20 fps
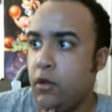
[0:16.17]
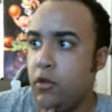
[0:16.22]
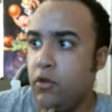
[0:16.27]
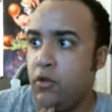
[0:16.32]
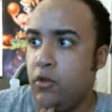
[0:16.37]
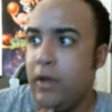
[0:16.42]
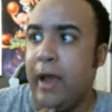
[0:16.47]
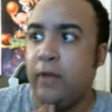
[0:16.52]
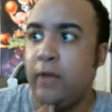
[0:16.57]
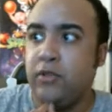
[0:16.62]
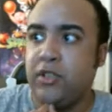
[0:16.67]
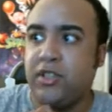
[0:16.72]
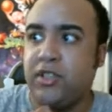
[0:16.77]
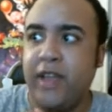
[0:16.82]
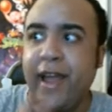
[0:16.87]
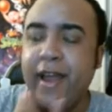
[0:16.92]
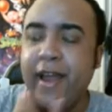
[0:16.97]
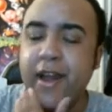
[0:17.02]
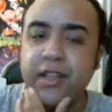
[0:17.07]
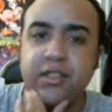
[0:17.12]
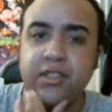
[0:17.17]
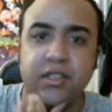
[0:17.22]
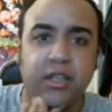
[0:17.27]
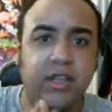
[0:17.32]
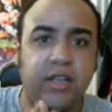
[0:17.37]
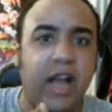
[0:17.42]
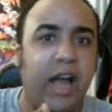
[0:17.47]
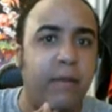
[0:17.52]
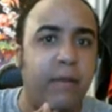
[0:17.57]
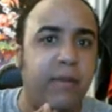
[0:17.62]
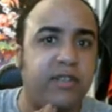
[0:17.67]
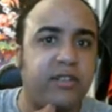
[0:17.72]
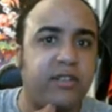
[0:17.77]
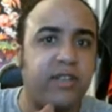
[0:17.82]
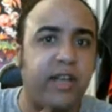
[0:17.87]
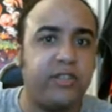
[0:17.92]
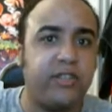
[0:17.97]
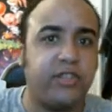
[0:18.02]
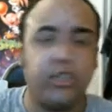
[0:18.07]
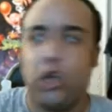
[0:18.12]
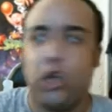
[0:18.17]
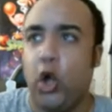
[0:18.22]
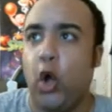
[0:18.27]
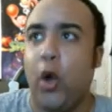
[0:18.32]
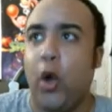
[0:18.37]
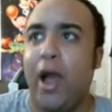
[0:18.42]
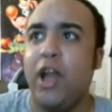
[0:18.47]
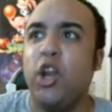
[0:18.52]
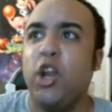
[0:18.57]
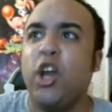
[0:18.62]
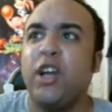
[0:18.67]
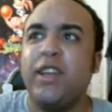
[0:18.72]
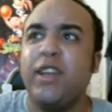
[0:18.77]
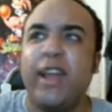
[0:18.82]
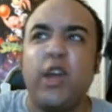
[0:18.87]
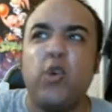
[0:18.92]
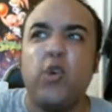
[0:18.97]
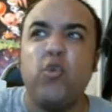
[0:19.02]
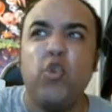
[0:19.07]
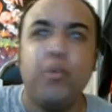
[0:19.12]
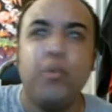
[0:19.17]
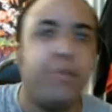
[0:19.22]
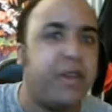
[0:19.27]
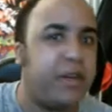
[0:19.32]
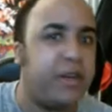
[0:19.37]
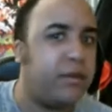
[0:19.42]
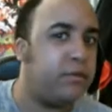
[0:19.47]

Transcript: You guys were saying this in the comments section. Oh, I look like Ruben.